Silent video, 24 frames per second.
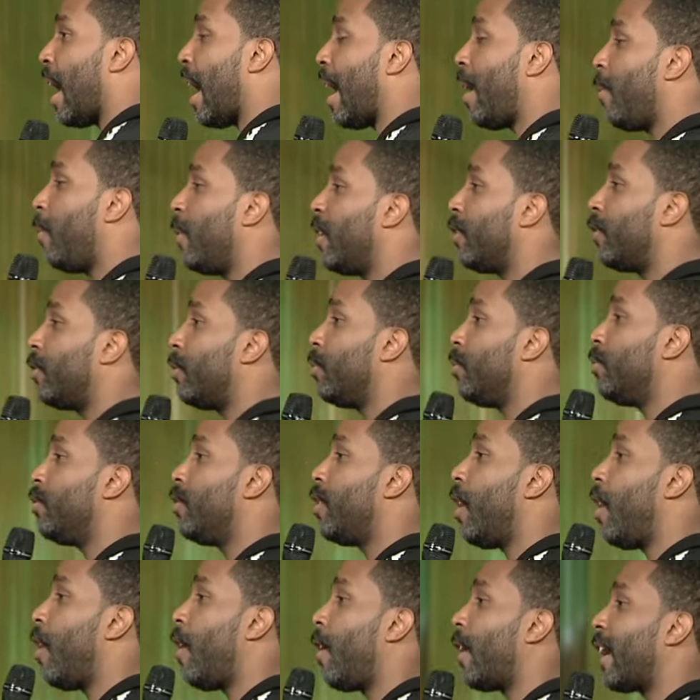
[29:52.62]
I went through
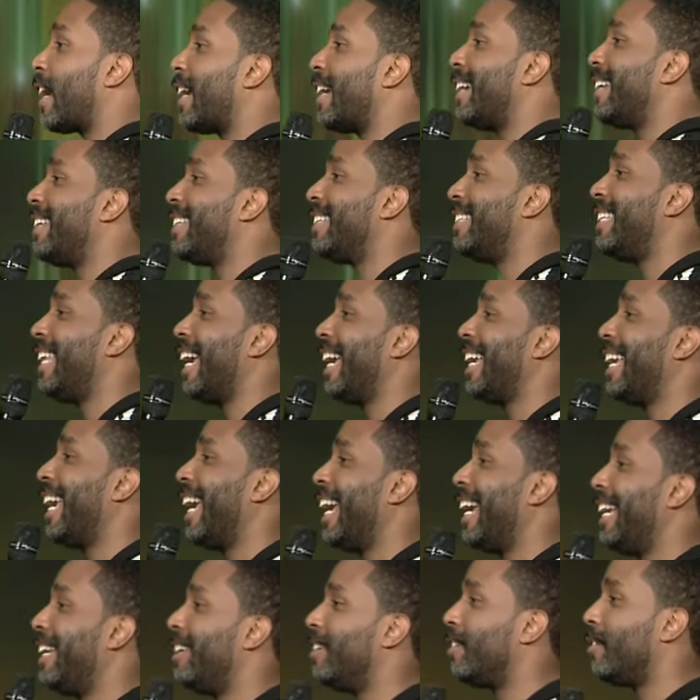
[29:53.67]
dark
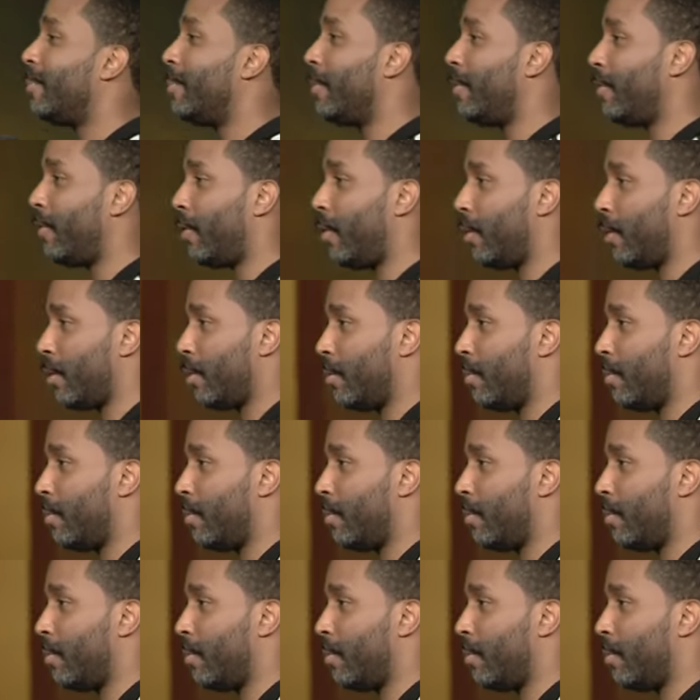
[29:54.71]
decades before.